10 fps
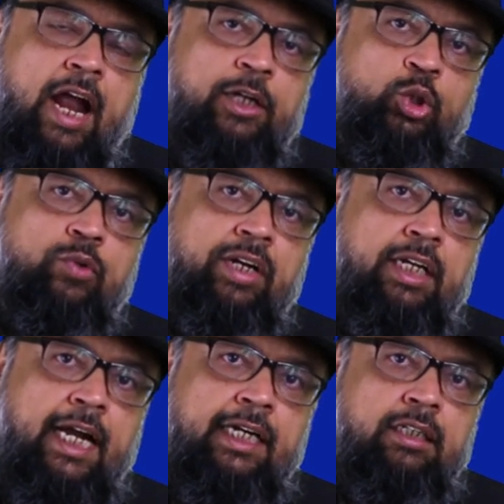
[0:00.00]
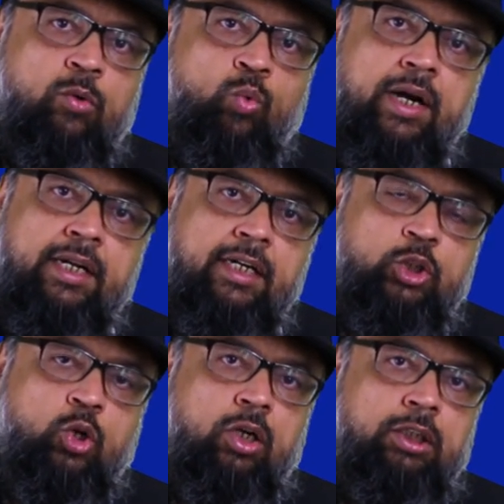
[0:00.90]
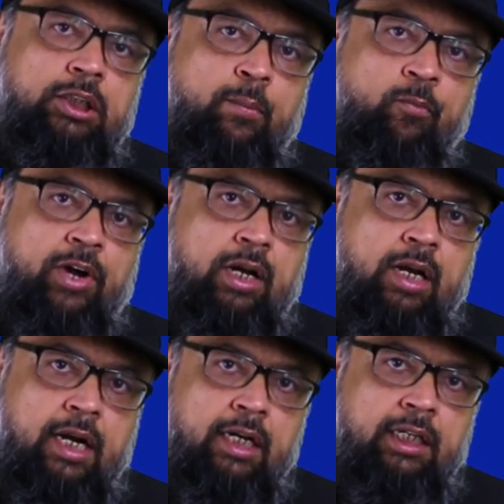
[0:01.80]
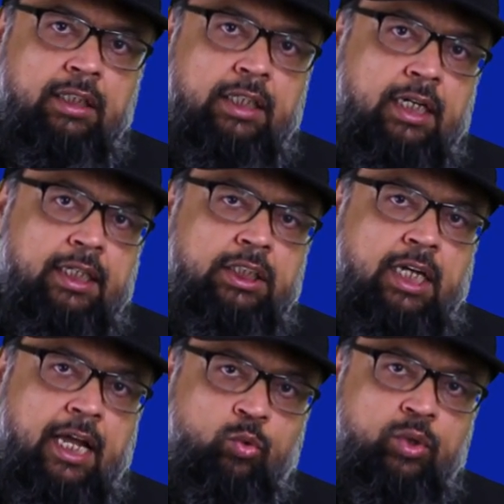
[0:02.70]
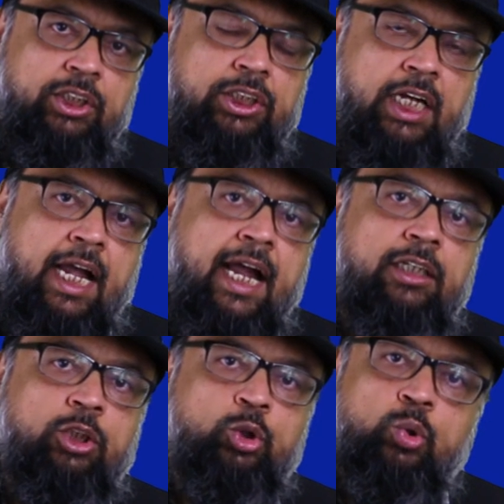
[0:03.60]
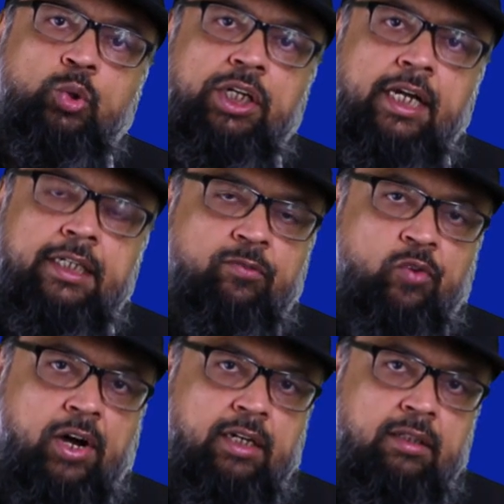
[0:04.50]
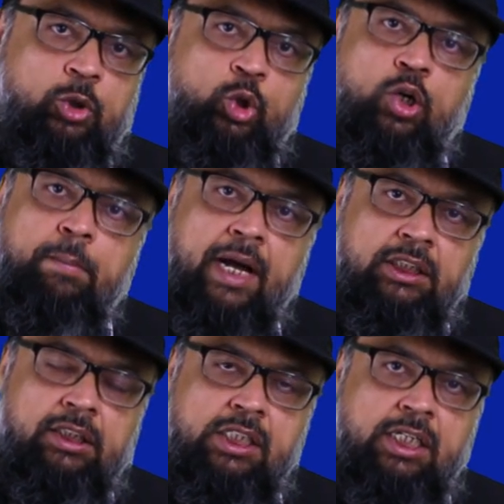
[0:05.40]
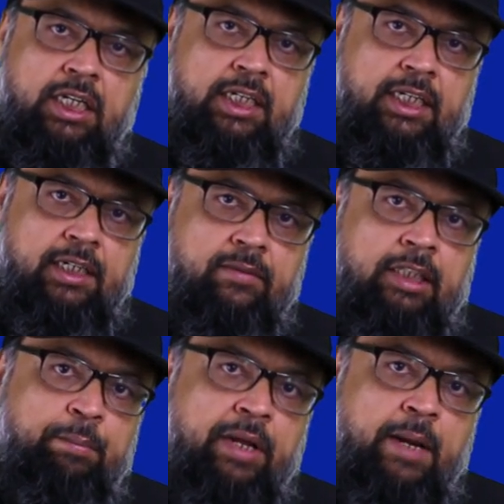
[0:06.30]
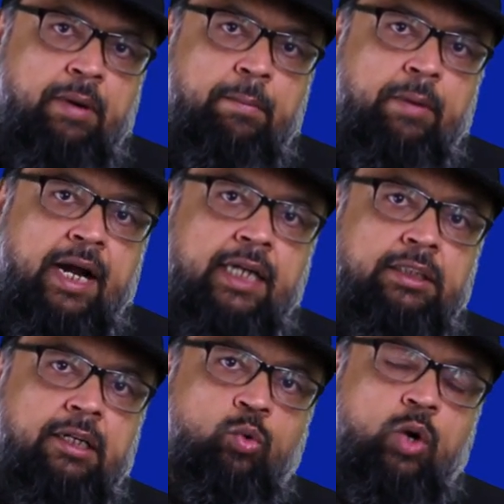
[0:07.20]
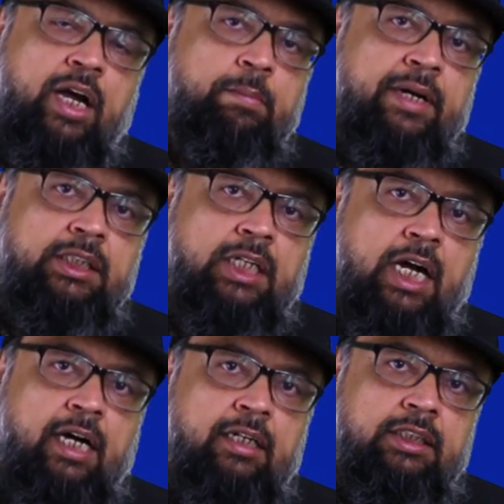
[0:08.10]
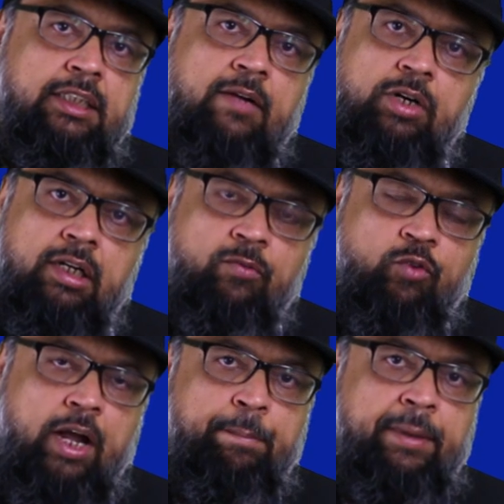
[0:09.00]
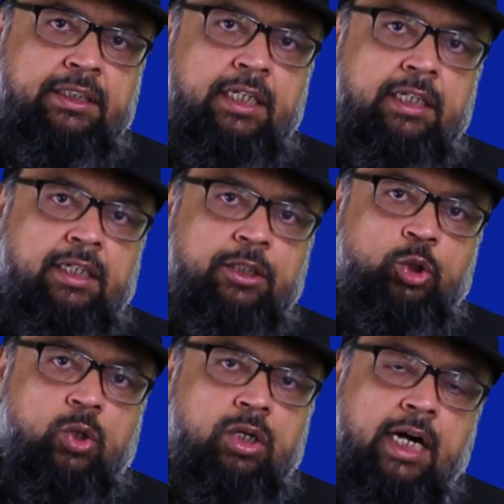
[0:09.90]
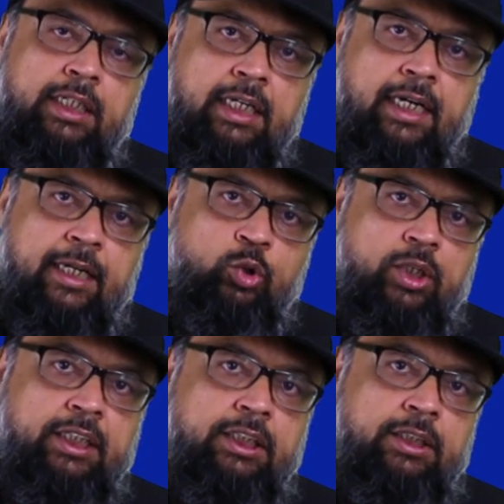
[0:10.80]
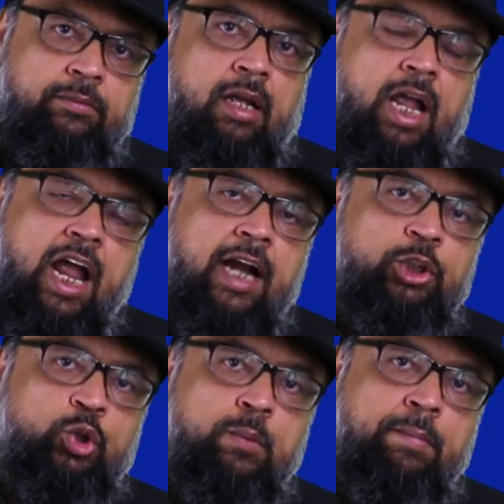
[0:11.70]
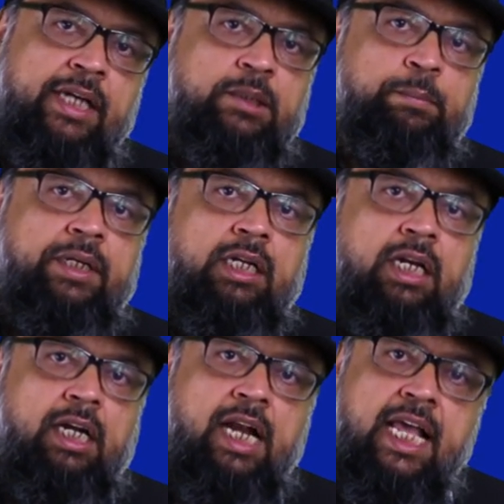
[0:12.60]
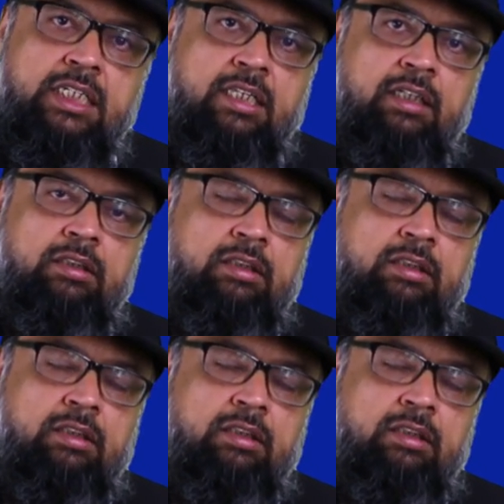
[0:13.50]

and you will get one year scholarship for learning Turkish language and two years for your master's degree. The minimum marks requirements are 75% in your undergraduate and you must be less than